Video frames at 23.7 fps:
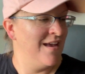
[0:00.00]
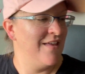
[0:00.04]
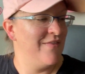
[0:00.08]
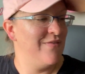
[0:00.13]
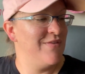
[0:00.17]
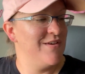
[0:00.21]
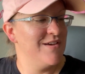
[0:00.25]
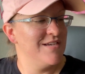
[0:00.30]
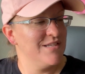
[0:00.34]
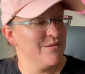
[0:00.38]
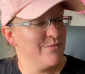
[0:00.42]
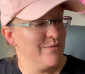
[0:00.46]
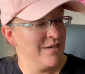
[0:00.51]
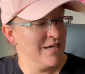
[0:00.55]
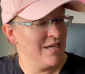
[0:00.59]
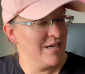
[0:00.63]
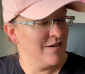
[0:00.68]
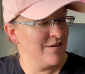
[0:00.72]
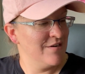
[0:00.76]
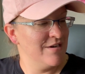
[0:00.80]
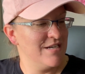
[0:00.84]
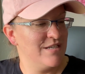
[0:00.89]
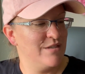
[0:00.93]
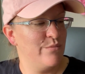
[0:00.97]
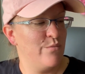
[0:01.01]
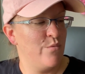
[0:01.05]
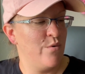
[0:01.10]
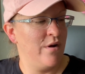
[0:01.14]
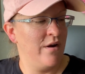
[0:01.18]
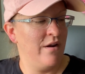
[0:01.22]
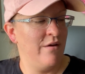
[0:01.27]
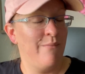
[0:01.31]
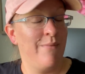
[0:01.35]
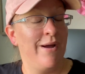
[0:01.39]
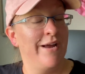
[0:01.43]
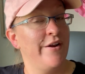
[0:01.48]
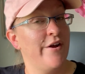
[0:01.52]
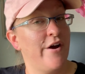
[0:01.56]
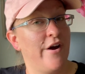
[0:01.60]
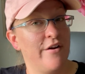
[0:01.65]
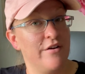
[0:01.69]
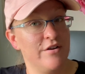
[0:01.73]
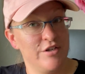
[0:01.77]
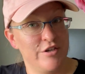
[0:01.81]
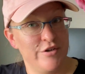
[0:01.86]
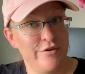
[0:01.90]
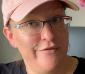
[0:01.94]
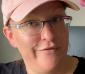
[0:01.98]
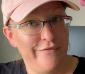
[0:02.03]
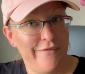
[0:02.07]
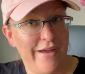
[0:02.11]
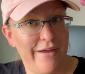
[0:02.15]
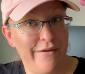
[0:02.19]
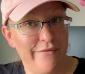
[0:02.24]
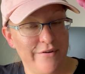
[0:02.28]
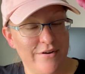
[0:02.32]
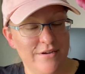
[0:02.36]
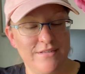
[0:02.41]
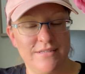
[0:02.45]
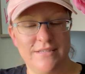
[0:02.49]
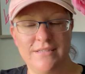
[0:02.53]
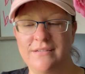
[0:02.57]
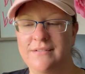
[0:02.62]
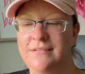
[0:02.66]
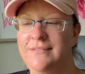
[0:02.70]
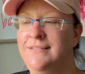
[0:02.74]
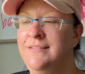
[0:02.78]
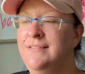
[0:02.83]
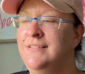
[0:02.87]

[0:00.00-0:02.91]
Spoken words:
This one here is one of my daughter's new favorites.